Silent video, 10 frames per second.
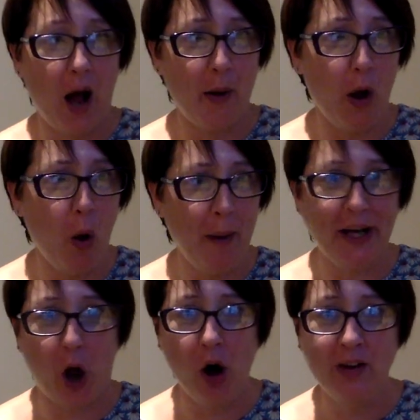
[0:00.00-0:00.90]
I went, oh my
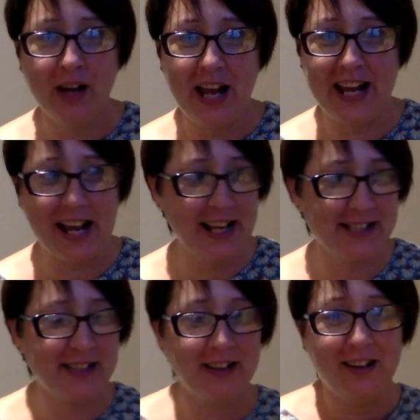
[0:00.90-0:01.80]
God, it
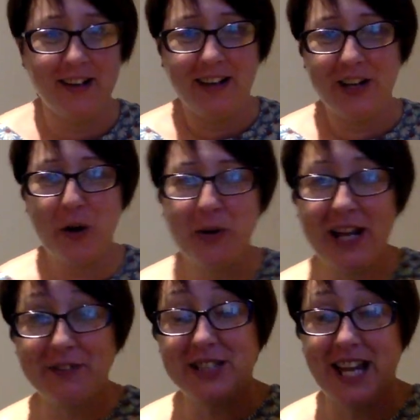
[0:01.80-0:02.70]
is. You know when you
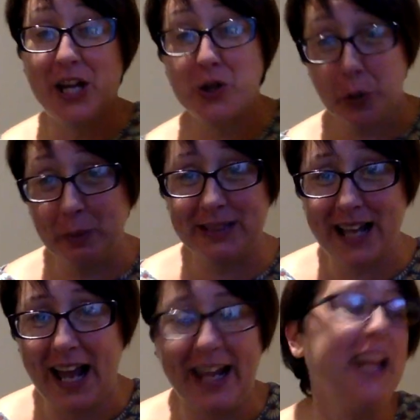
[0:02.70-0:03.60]
have to take a double
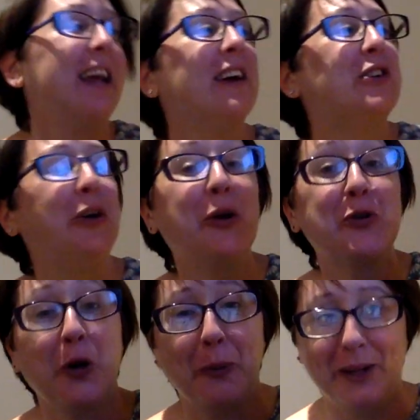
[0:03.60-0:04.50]
take? I took a
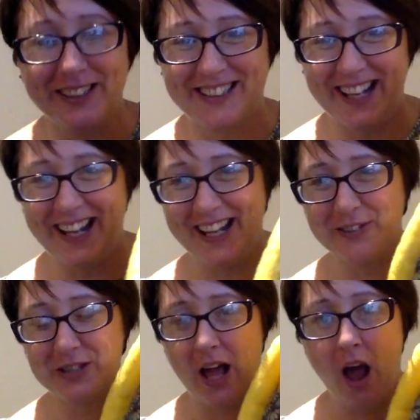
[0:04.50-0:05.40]
double take and I
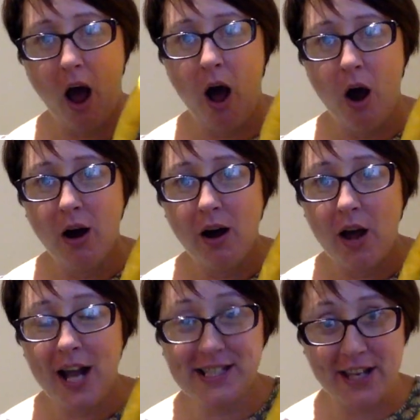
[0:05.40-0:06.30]
was like, oh,
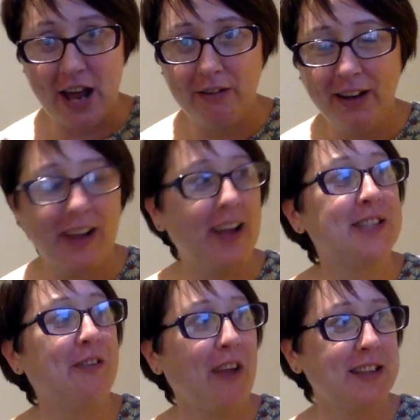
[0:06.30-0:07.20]
it's an Eric,
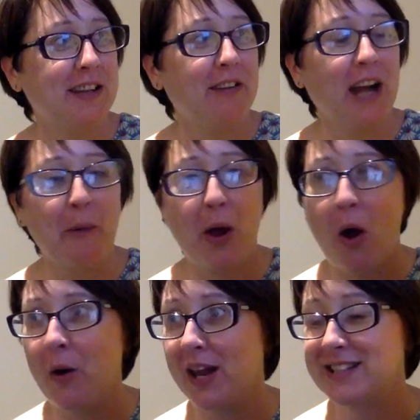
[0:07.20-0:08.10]
it's a flat Eric. I went,
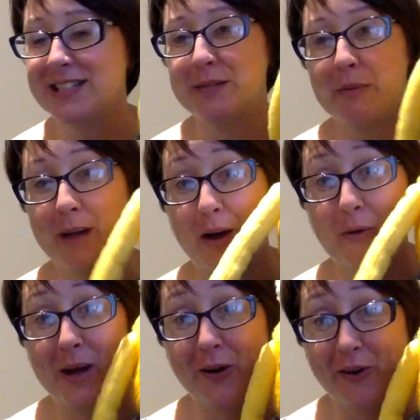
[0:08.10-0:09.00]
oh, and I said to my partner,
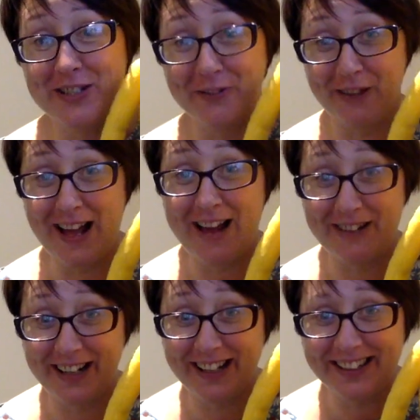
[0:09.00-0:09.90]
oh my God, it's a flat
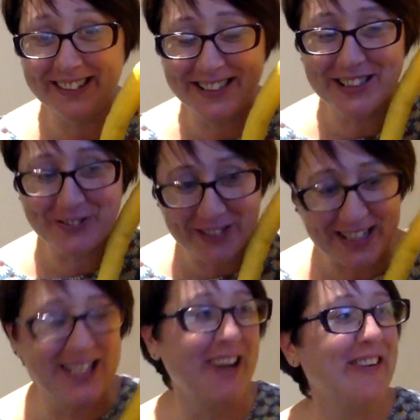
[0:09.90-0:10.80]
Eric, it's a
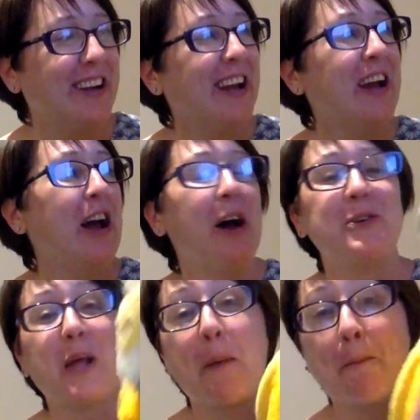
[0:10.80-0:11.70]
flat Eric. I
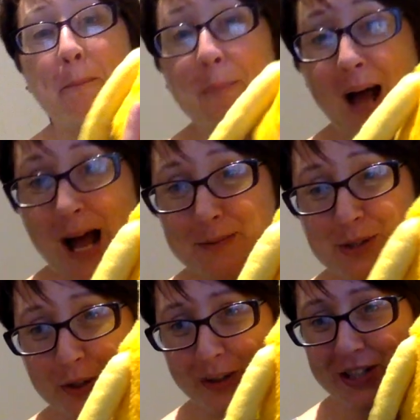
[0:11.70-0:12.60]
was like,
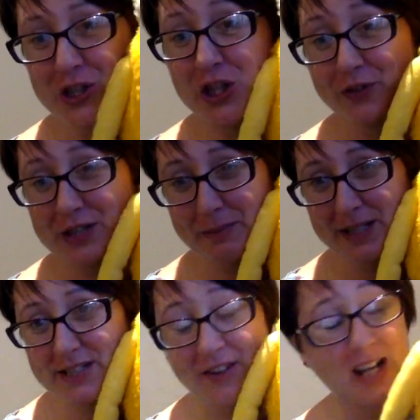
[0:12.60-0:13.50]
absolutely chuffed to
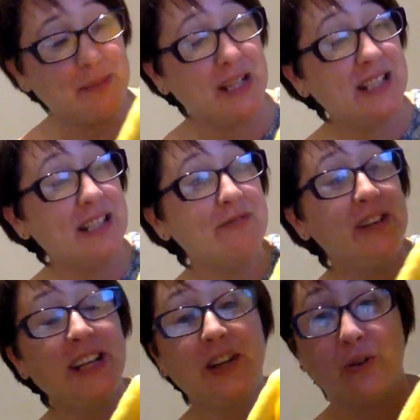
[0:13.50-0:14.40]
bits to find him, and he's in
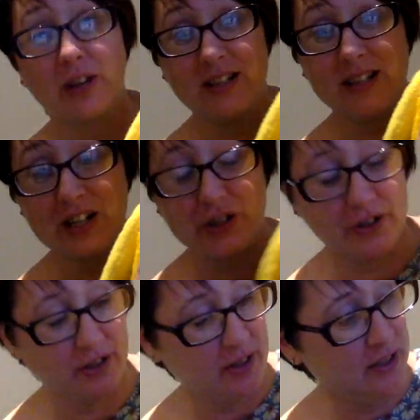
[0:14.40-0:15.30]
really good
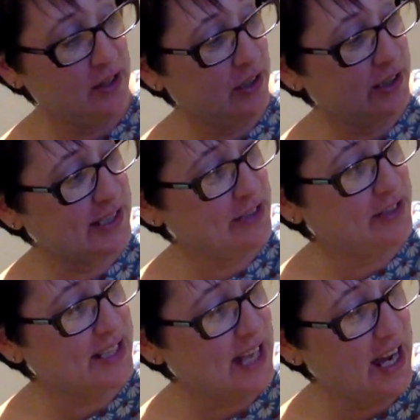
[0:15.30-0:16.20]
condition
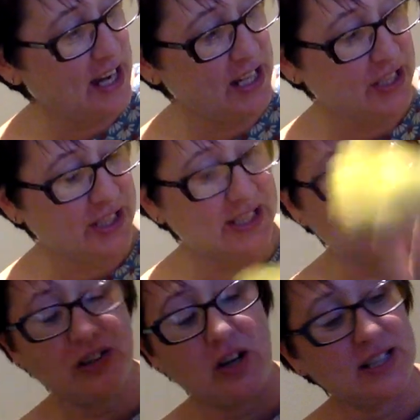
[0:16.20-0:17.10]
considering his age. He's
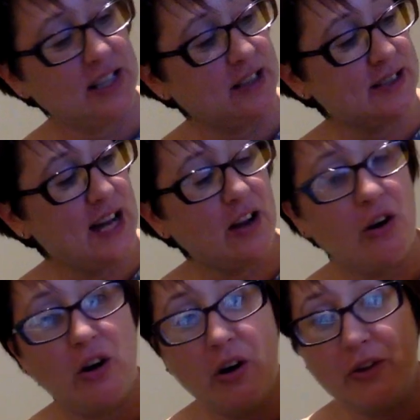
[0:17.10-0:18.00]
still got his little tag
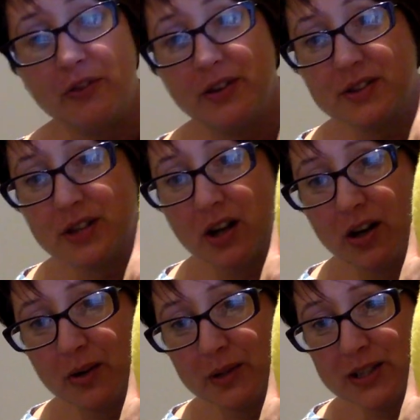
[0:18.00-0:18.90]
on,
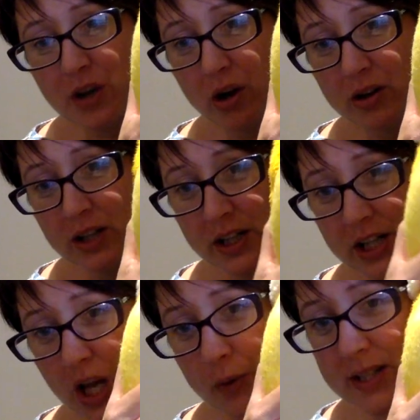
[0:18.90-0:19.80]
so he's not,
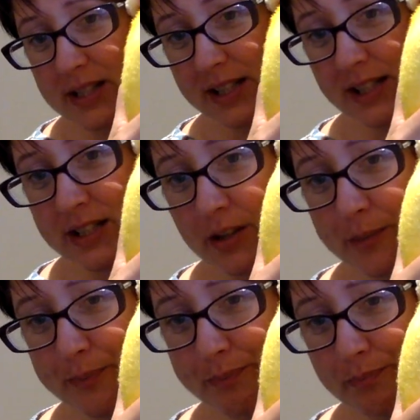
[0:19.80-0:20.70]
he's
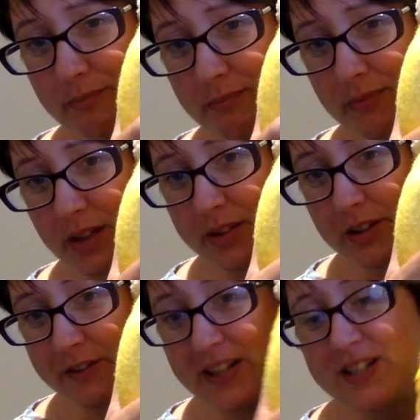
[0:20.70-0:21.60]

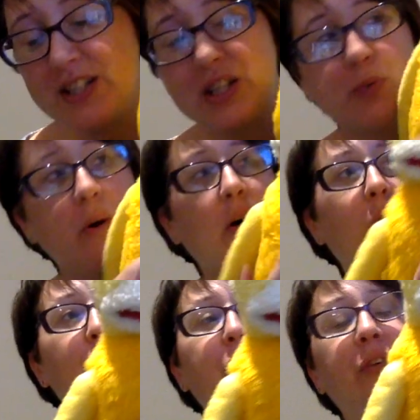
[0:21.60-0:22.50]
the vintage
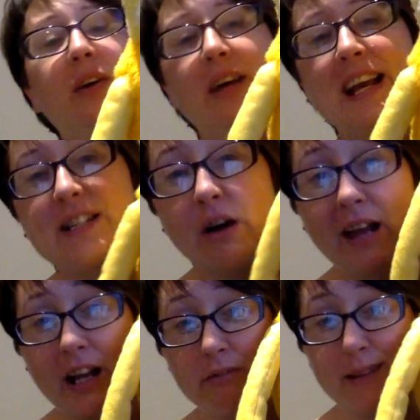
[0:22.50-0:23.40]
one, and he's not
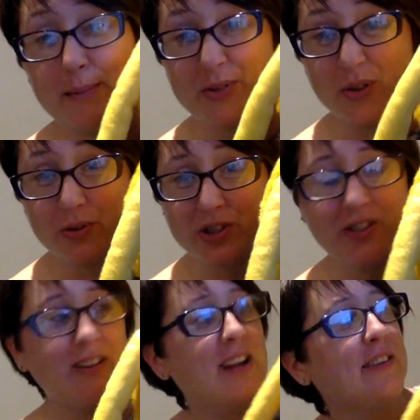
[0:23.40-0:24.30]
like a reproduction
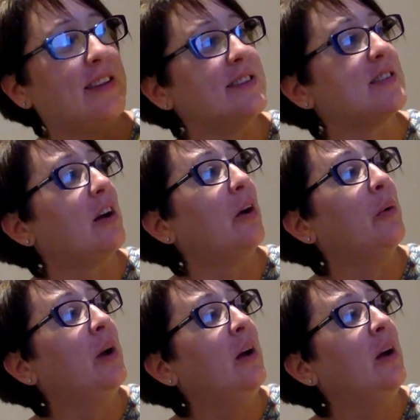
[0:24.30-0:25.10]
or anything. So